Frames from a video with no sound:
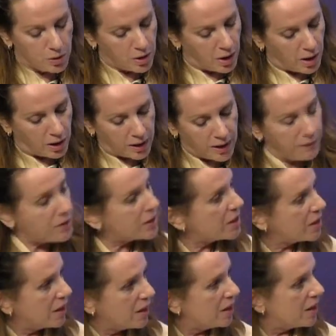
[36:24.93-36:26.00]
uh, give us
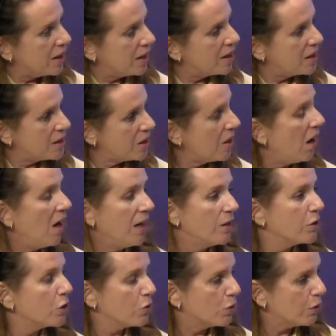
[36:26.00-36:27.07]
an, an, entire
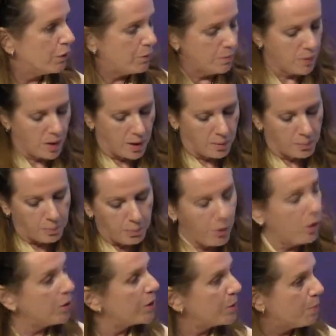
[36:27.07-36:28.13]
sort of um,
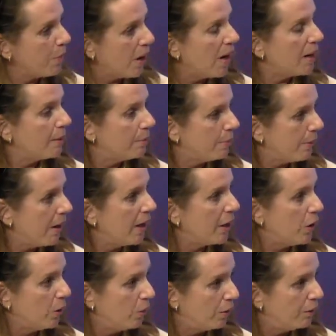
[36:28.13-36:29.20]
pocket
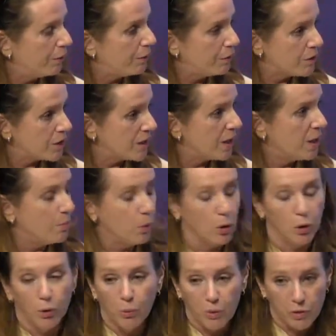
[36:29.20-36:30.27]
bio of
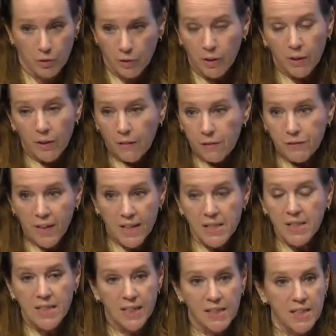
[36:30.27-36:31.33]
Steegmuller, who is a
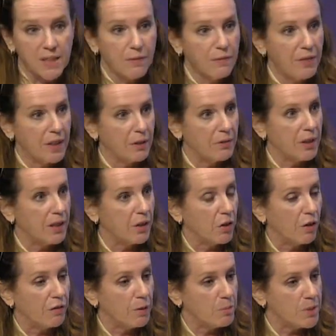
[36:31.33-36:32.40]
fascinating figure in and
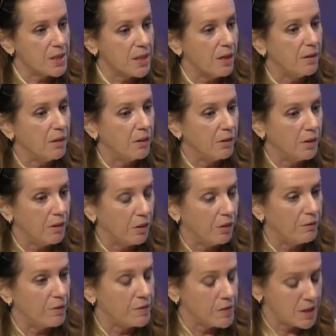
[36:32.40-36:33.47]
of himself, uh,
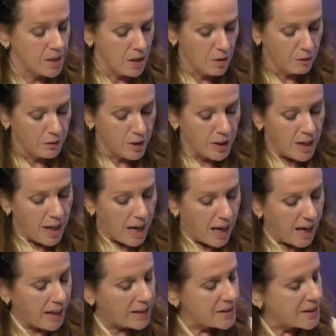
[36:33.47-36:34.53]
of itself.
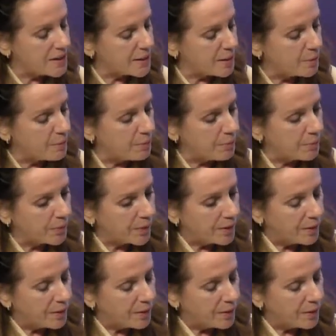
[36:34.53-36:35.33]
And um,